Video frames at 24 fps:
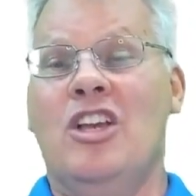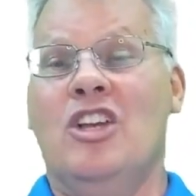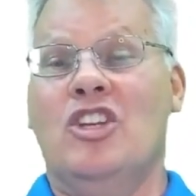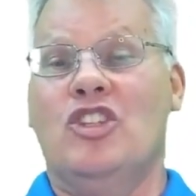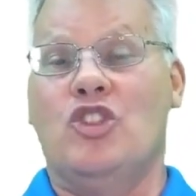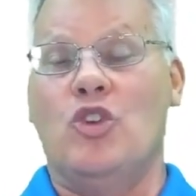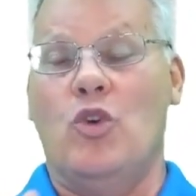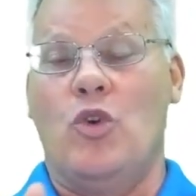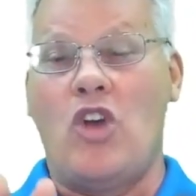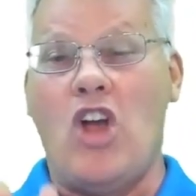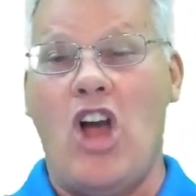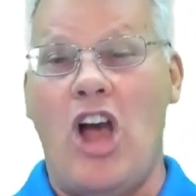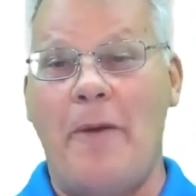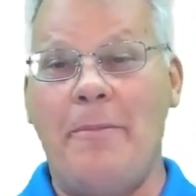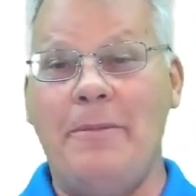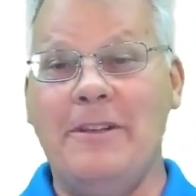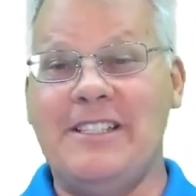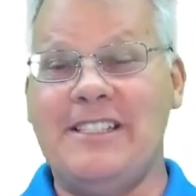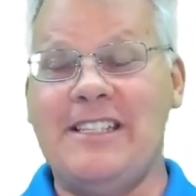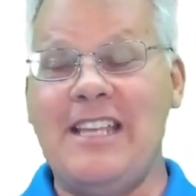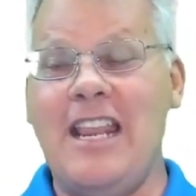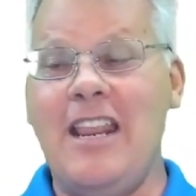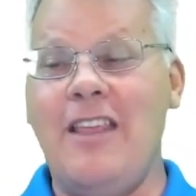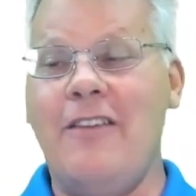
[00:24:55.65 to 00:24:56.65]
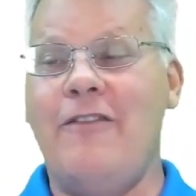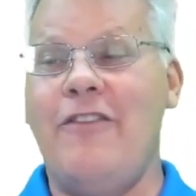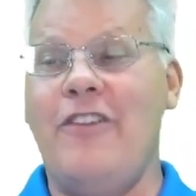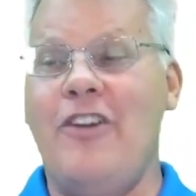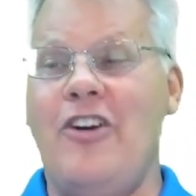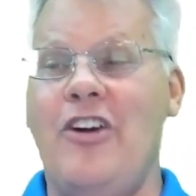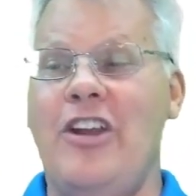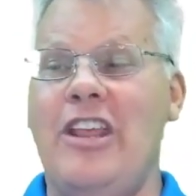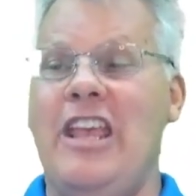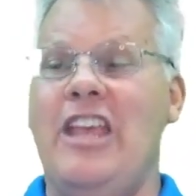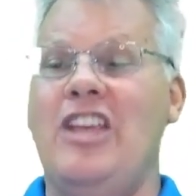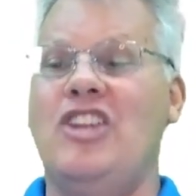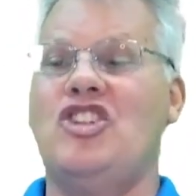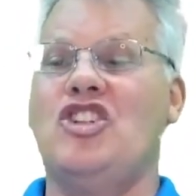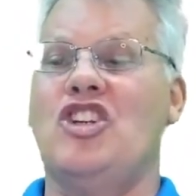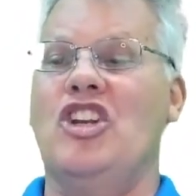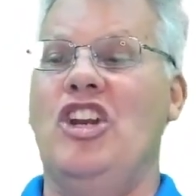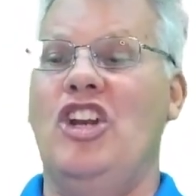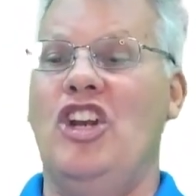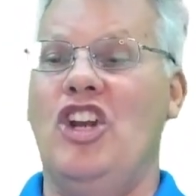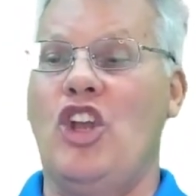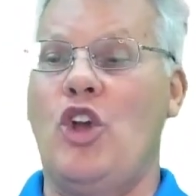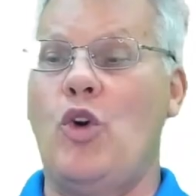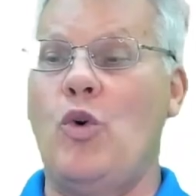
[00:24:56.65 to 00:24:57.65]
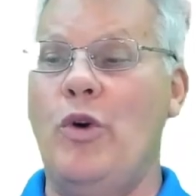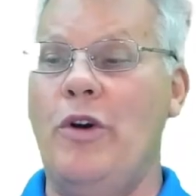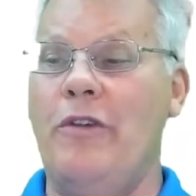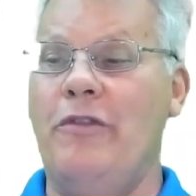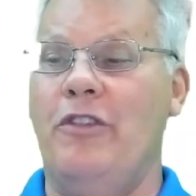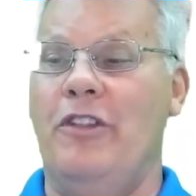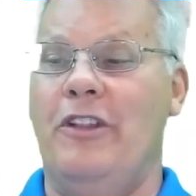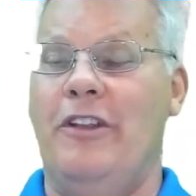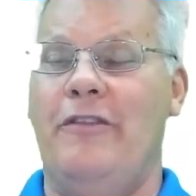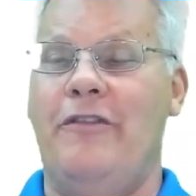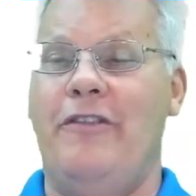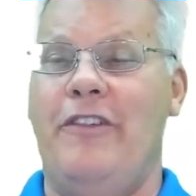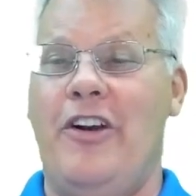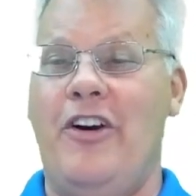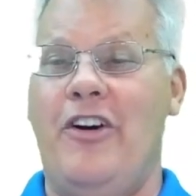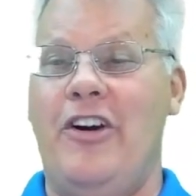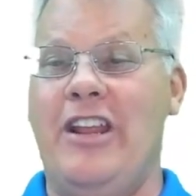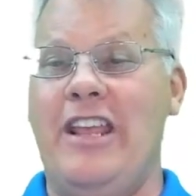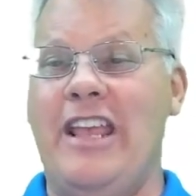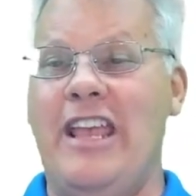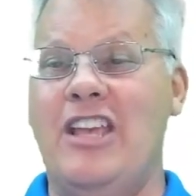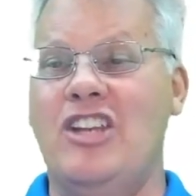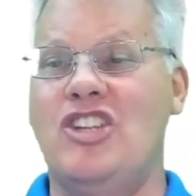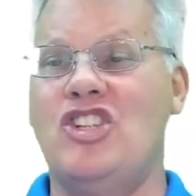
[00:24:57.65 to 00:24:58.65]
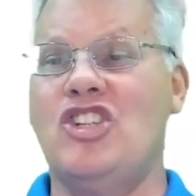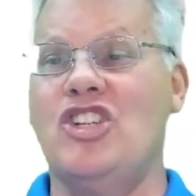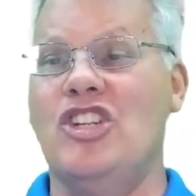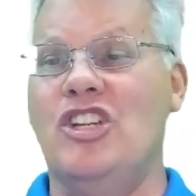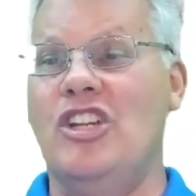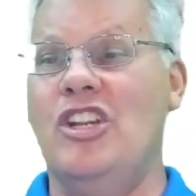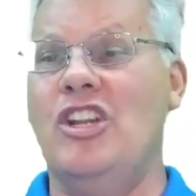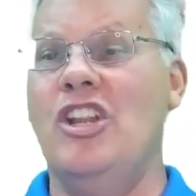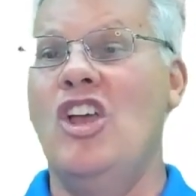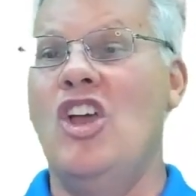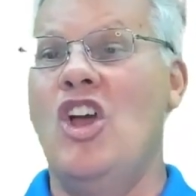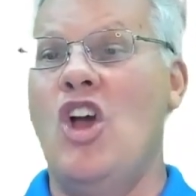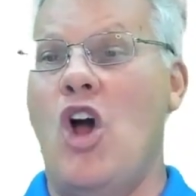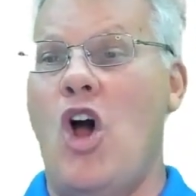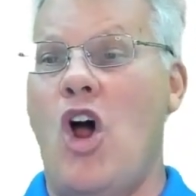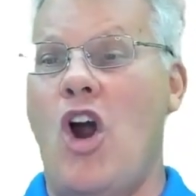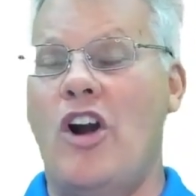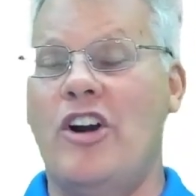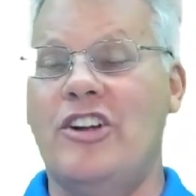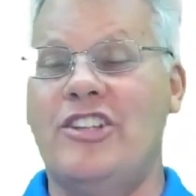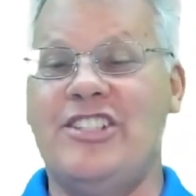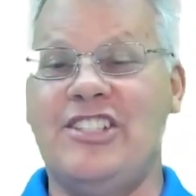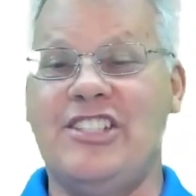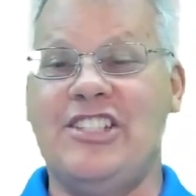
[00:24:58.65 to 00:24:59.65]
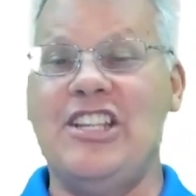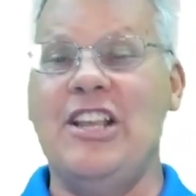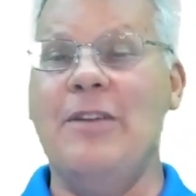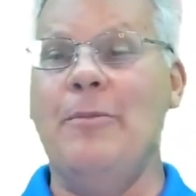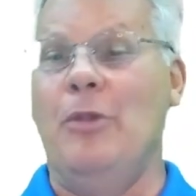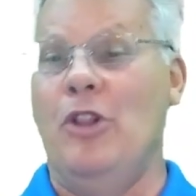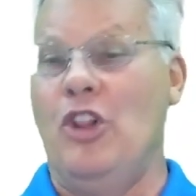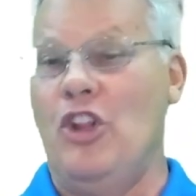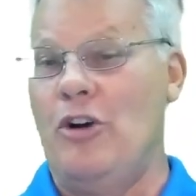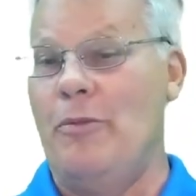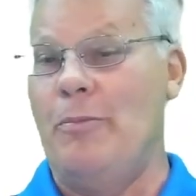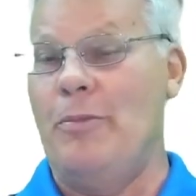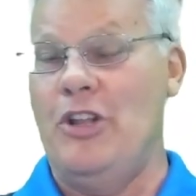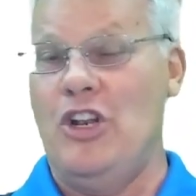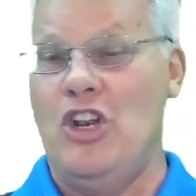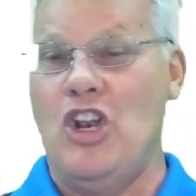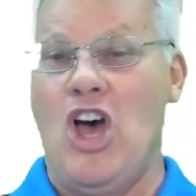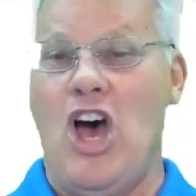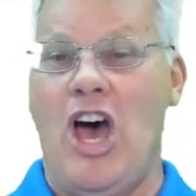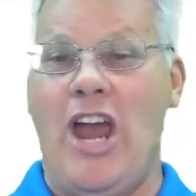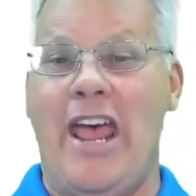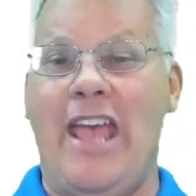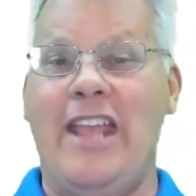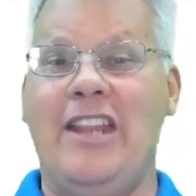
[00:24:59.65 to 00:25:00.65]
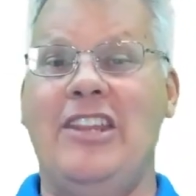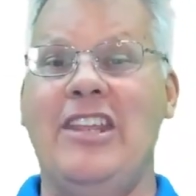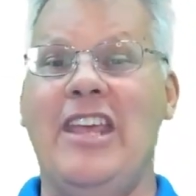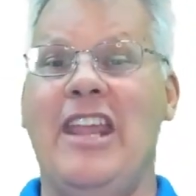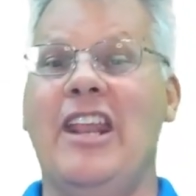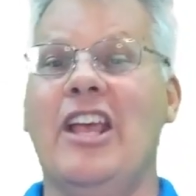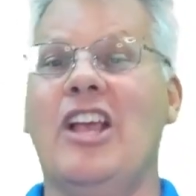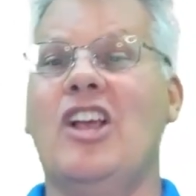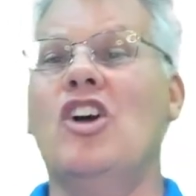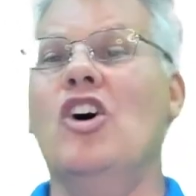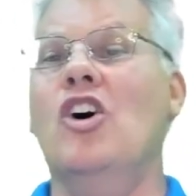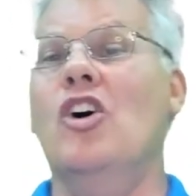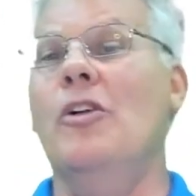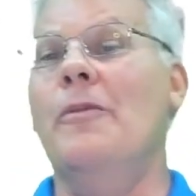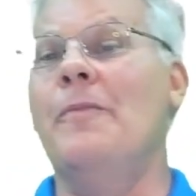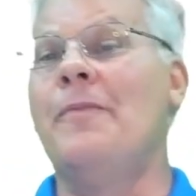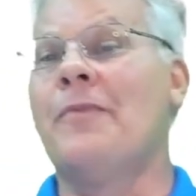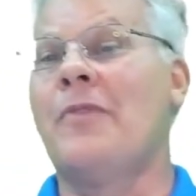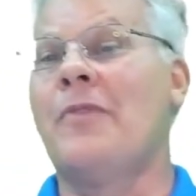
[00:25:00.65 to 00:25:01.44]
So compensating variation and equivalent variation are similar but not identical.